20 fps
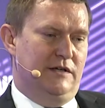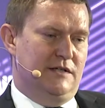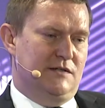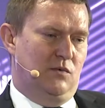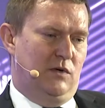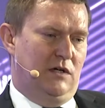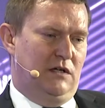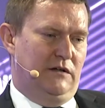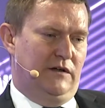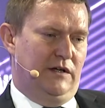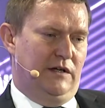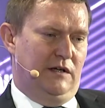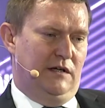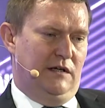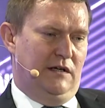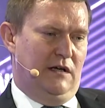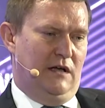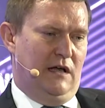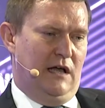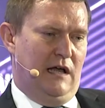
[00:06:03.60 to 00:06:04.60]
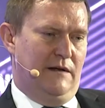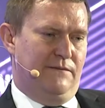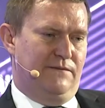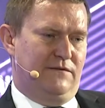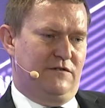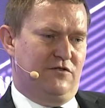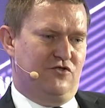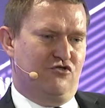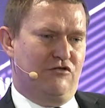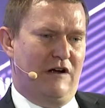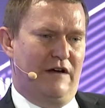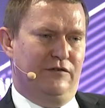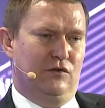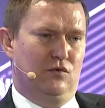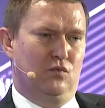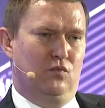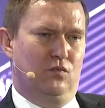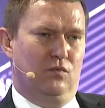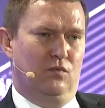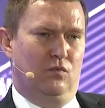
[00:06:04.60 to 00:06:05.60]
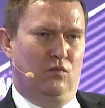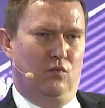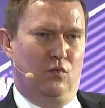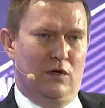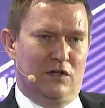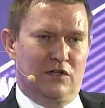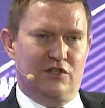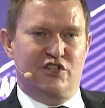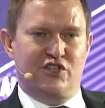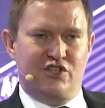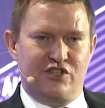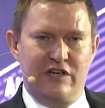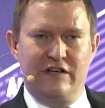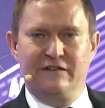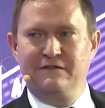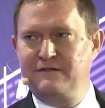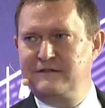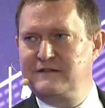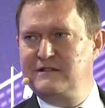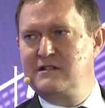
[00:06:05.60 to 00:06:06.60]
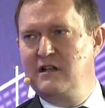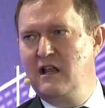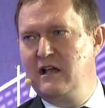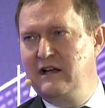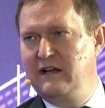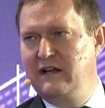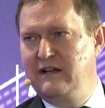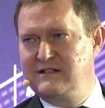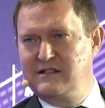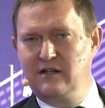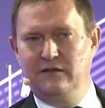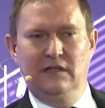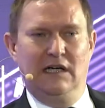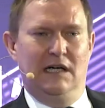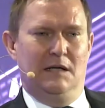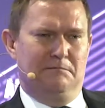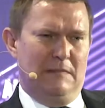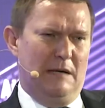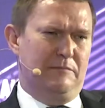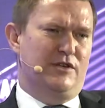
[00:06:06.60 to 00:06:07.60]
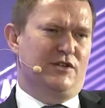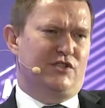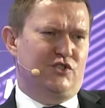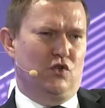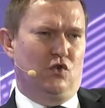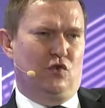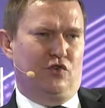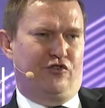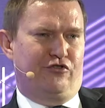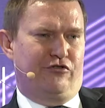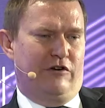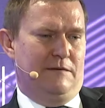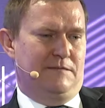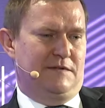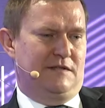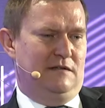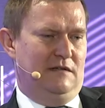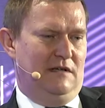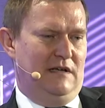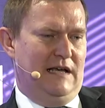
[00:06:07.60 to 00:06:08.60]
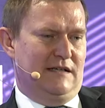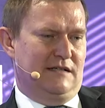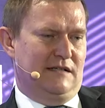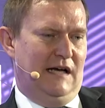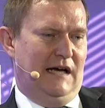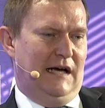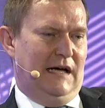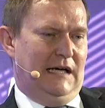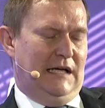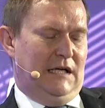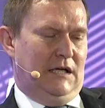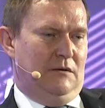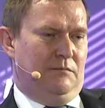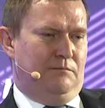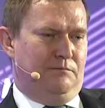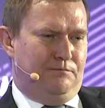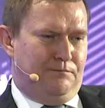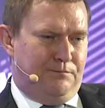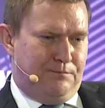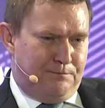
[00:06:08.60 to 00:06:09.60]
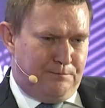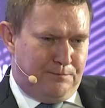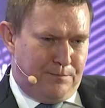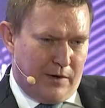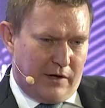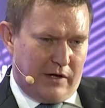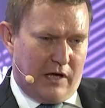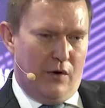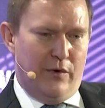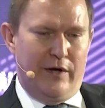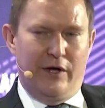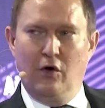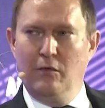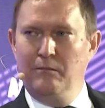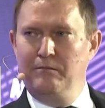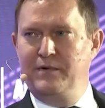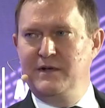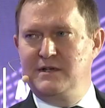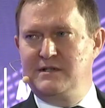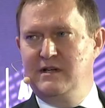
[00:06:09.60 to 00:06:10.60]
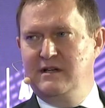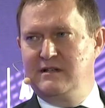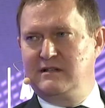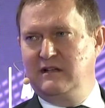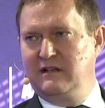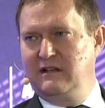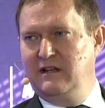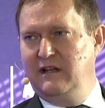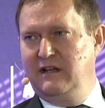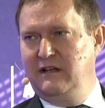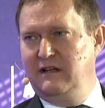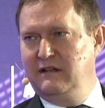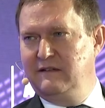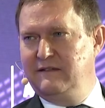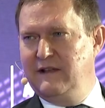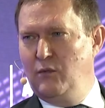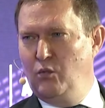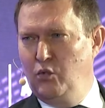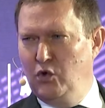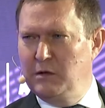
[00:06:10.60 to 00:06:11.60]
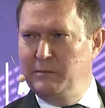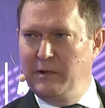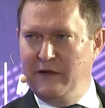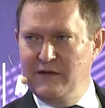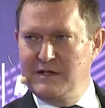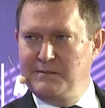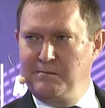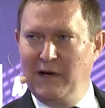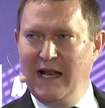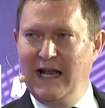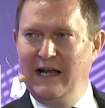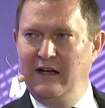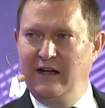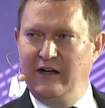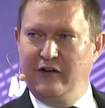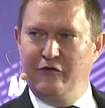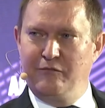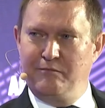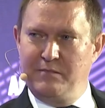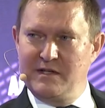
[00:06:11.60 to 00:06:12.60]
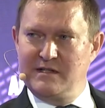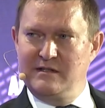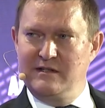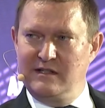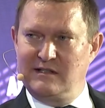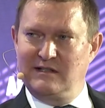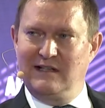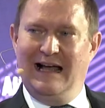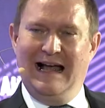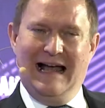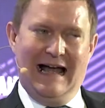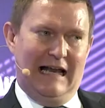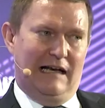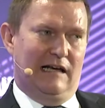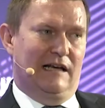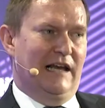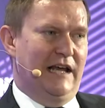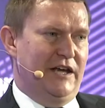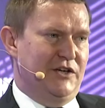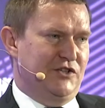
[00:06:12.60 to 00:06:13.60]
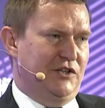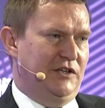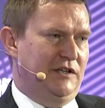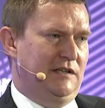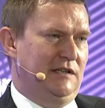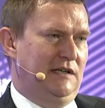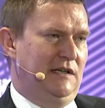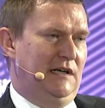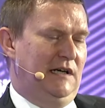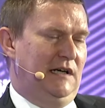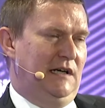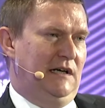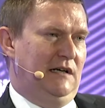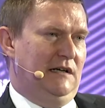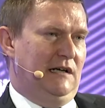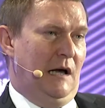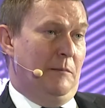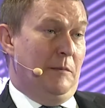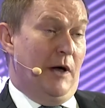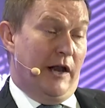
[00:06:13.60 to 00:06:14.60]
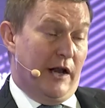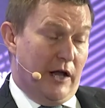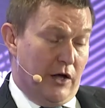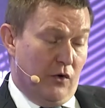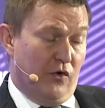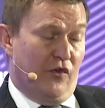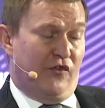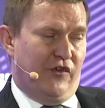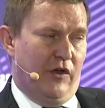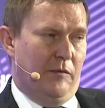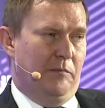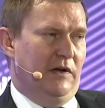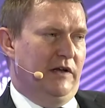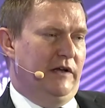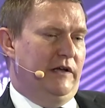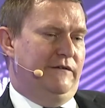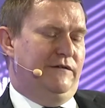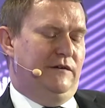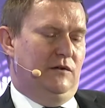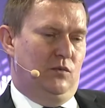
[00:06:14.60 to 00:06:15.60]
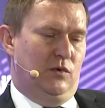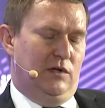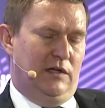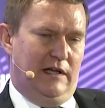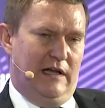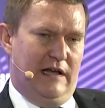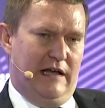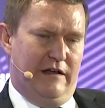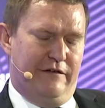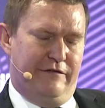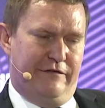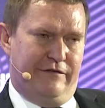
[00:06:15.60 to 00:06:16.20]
well that travel will shift slightly. So maybe the short trips, less. But going on business, I think there will be this blending of business and leisure. And I also believe that we'll have